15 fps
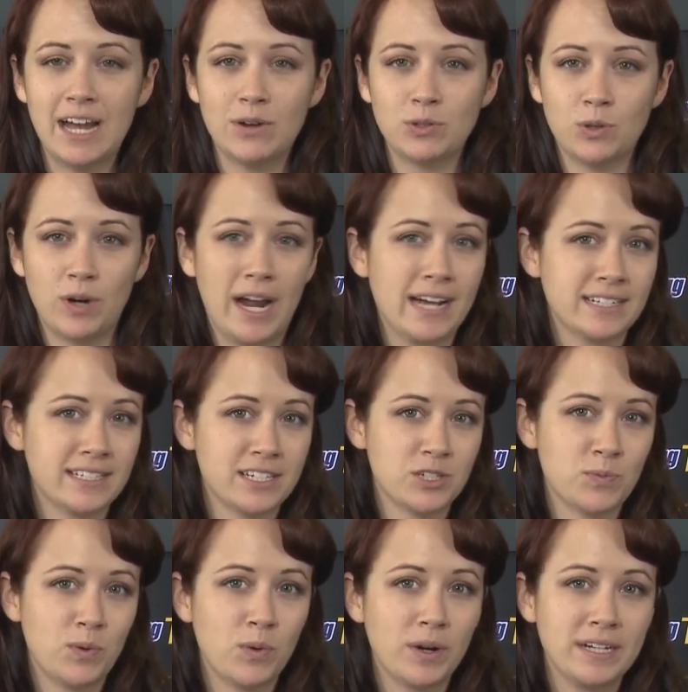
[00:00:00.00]
outdoor
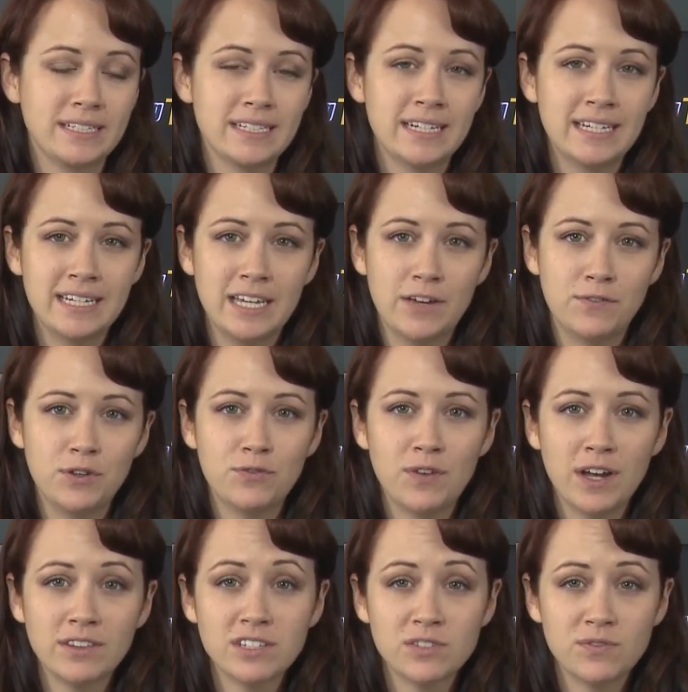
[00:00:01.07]
access point. If you
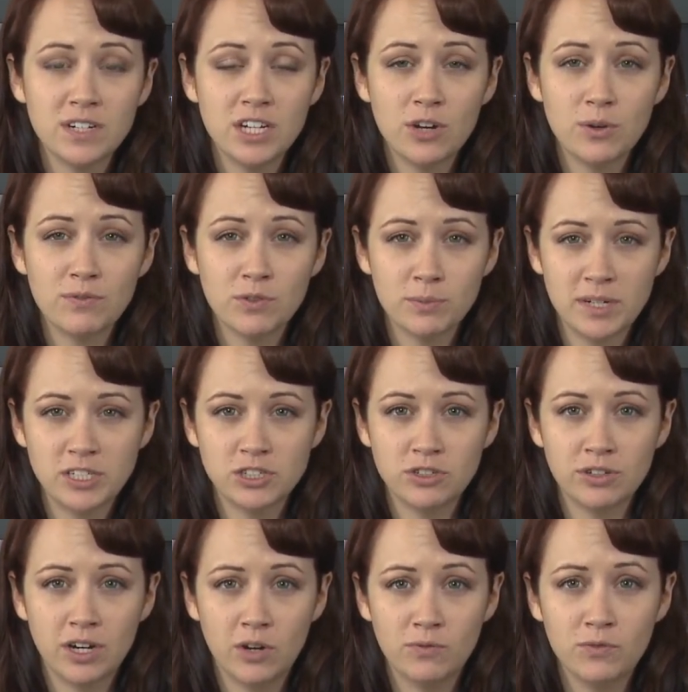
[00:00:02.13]
found this video
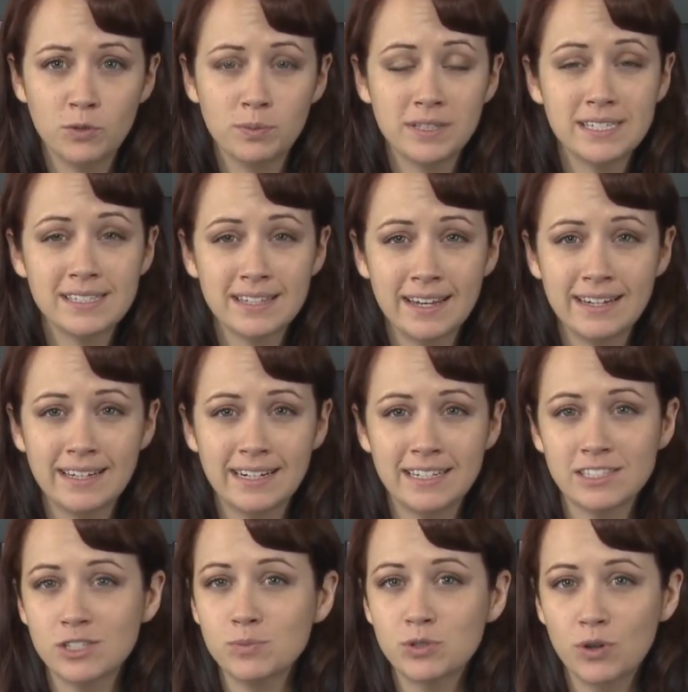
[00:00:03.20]
informational or helpful, please like it
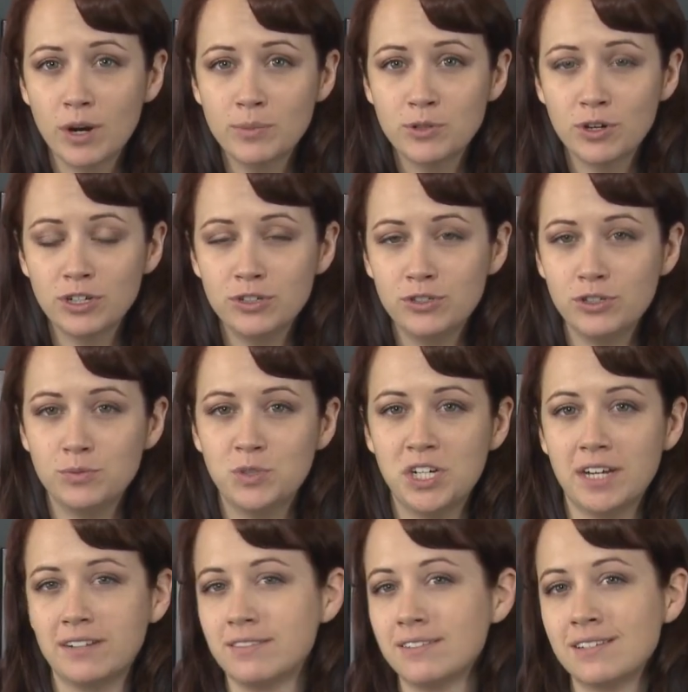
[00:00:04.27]
and subscribe to our YouTube
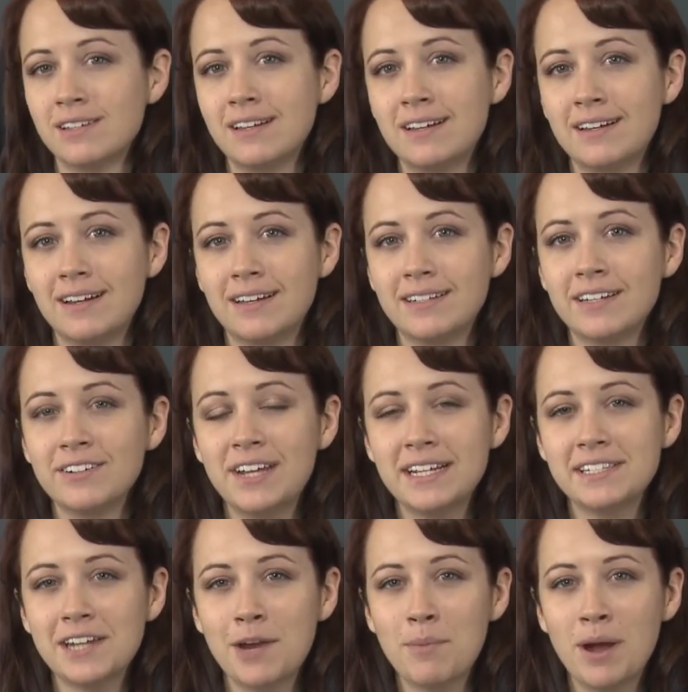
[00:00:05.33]
channels. Until
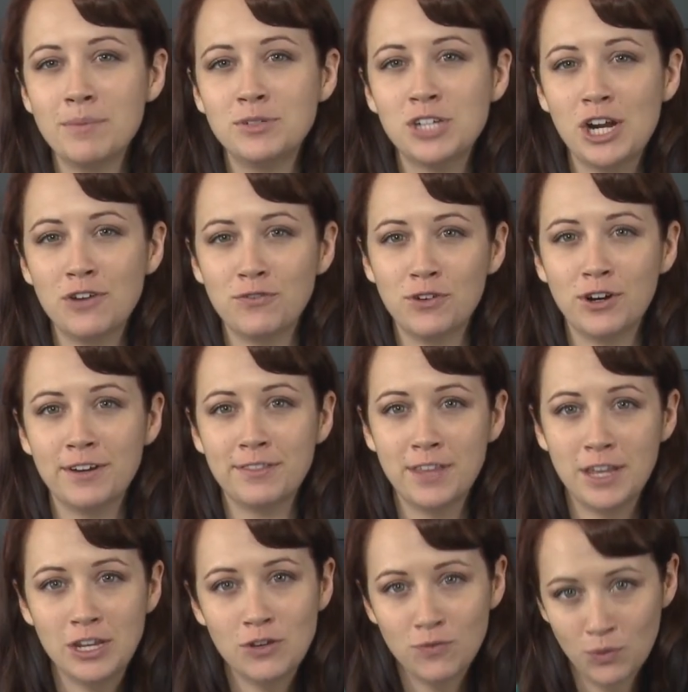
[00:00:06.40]
next time, I'm Jennifer, and
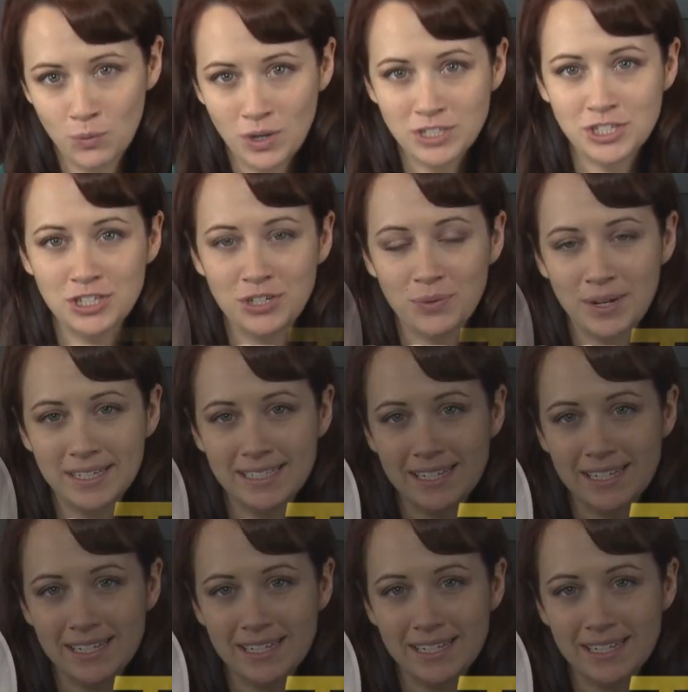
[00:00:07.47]
thank you for watching Newegg